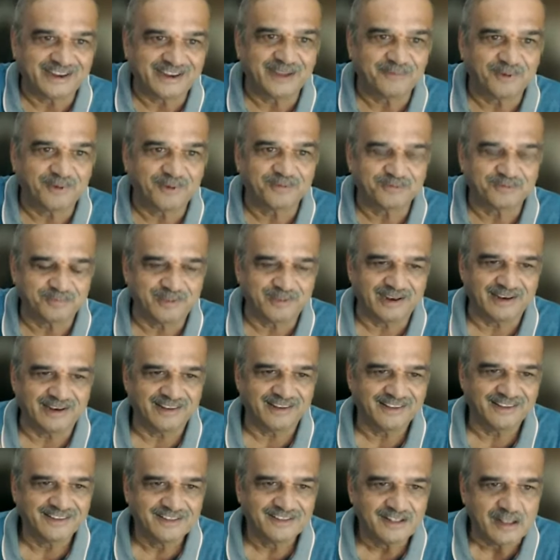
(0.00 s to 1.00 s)
type of smell.
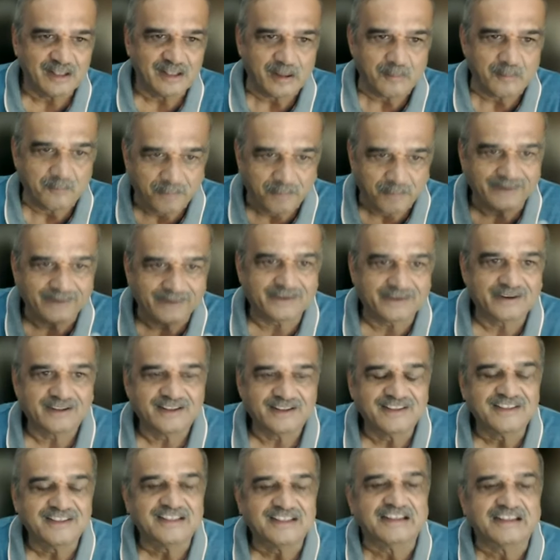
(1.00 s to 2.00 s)
But
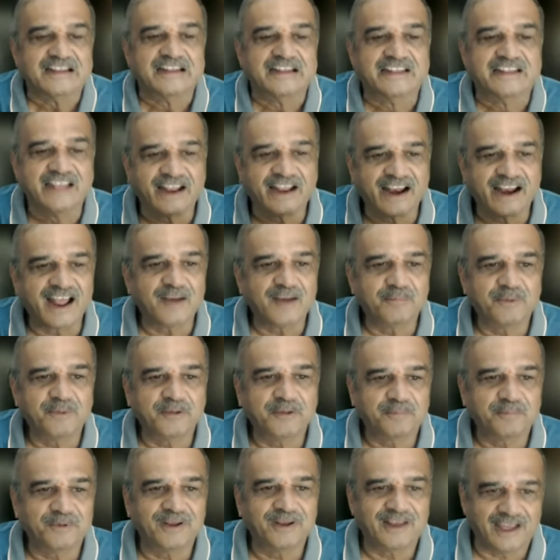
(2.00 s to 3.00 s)
there are
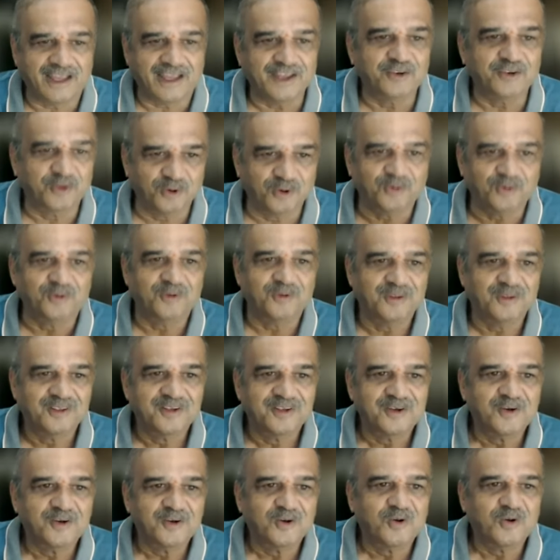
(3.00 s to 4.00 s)
people I know
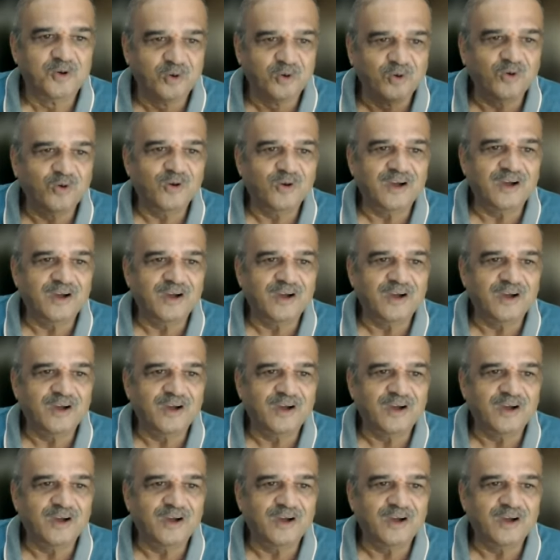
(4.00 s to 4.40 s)
who